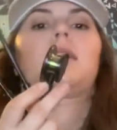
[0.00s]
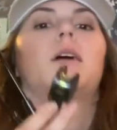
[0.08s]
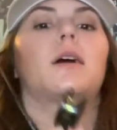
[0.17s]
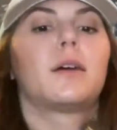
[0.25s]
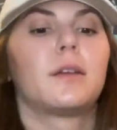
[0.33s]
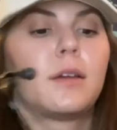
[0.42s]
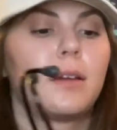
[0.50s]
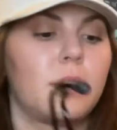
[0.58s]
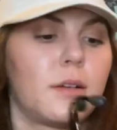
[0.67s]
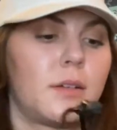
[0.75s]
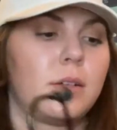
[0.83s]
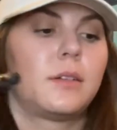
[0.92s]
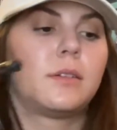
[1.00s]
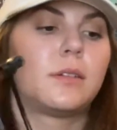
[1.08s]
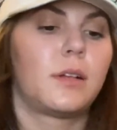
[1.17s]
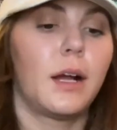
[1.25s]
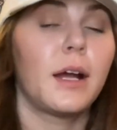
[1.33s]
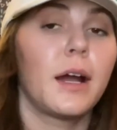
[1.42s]
And
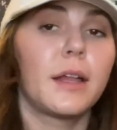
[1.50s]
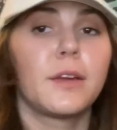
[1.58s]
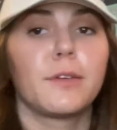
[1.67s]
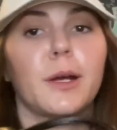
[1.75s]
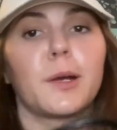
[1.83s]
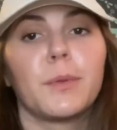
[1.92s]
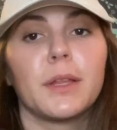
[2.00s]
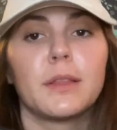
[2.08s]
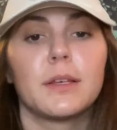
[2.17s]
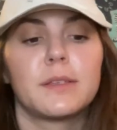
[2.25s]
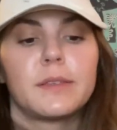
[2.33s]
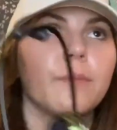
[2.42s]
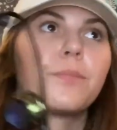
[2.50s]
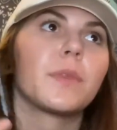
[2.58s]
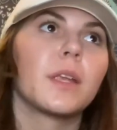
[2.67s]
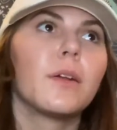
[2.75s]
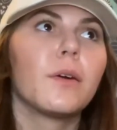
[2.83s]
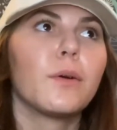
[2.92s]
I highly recommend this.
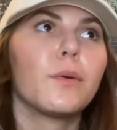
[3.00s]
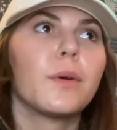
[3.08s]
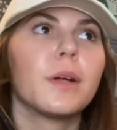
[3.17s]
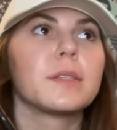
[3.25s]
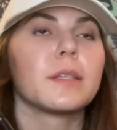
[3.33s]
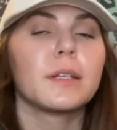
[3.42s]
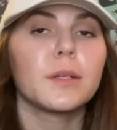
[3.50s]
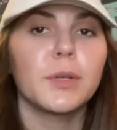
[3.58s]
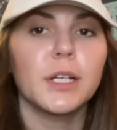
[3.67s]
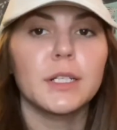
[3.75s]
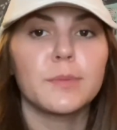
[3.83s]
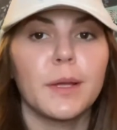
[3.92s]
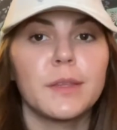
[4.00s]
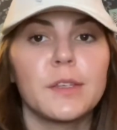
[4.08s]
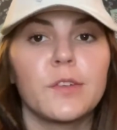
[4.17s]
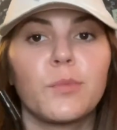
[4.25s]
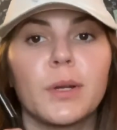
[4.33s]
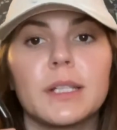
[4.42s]
You know, it's a little bit
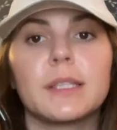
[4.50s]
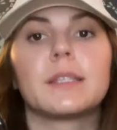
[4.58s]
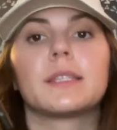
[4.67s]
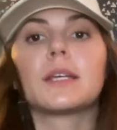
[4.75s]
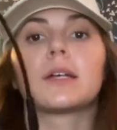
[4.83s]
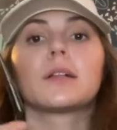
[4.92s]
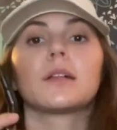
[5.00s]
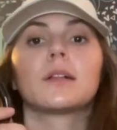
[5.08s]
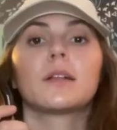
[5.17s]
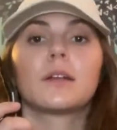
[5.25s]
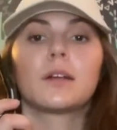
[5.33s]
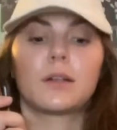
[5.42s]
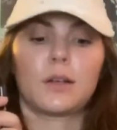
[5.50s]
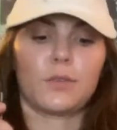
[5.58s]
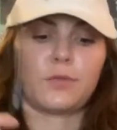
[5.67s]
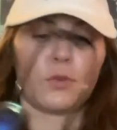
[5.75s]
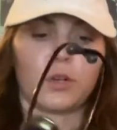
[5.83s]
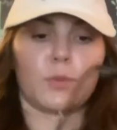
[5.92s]
expensive, but it's still
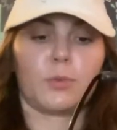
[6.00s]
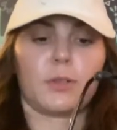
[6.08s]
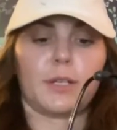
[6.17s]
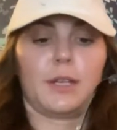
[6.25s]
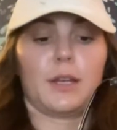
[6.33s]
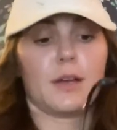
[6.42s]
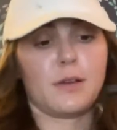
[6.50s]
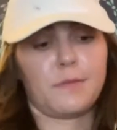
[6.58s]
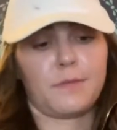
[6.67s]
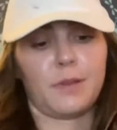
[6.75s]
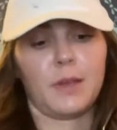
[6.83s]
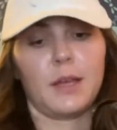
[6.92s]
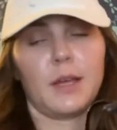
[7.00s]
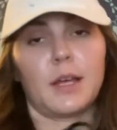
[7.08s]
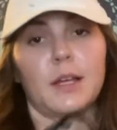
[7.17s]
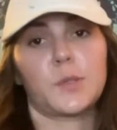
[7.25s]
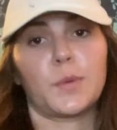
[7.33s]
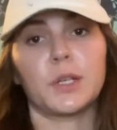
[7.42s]
affordable enough,
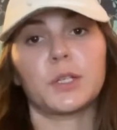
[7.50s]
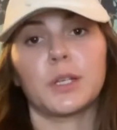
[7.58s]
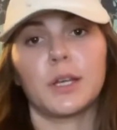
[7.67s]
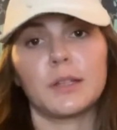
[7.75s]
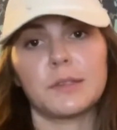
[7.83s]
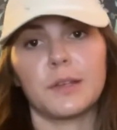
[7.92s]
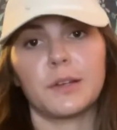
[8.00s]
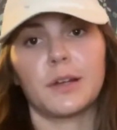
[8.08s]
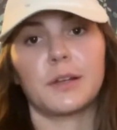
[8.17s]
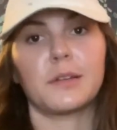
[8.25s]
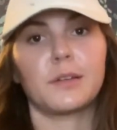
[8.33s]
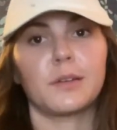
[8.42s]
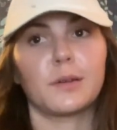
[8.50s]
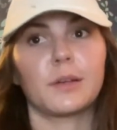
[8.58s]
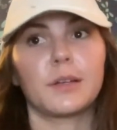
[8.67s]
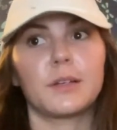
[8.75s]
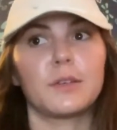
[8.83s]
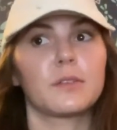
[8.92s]
especially considering you're
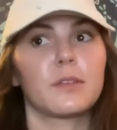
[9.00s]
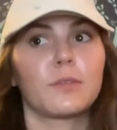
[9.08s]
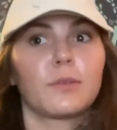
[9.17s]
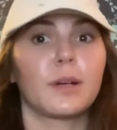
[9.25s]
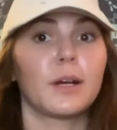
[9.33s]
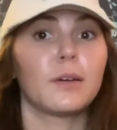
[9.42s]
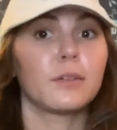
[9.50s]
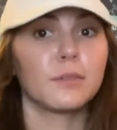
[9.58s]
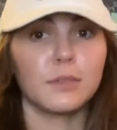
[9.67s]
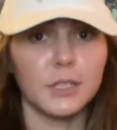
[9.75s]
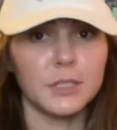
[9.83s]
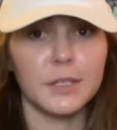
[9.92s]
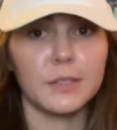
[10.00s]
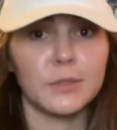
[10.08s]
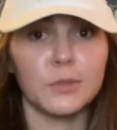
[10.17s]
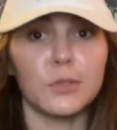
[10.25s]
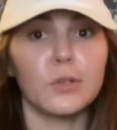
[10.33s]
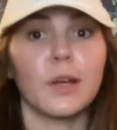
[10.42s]
gonna use it throughout nursing
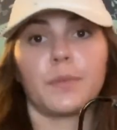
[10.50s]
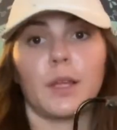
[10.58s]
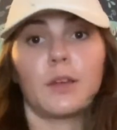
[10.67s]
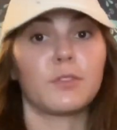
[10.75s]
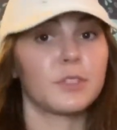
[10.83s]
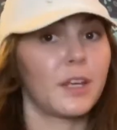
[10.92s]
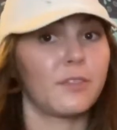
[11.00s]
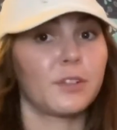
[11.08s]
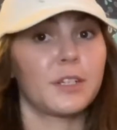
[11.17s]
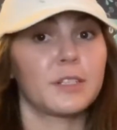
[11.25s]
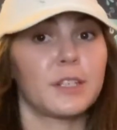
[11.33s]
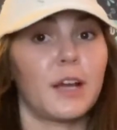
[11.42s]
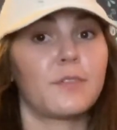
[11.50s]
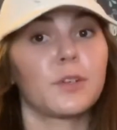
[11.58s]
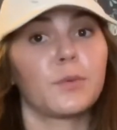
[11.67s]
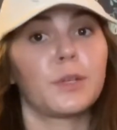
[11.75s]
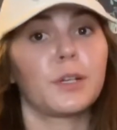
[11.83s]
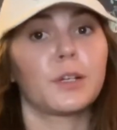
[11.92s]
school and for several years
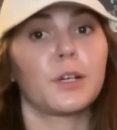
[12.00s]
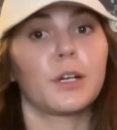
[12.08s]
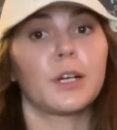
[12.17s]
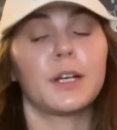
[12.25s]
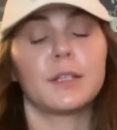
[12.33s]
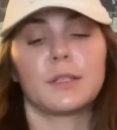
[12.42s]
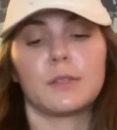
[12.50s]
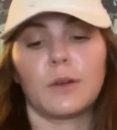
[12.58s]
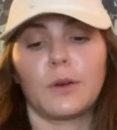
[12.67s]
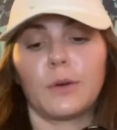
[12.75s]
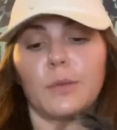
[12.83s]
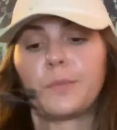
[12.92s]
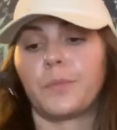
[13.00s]
after when you're an RN, so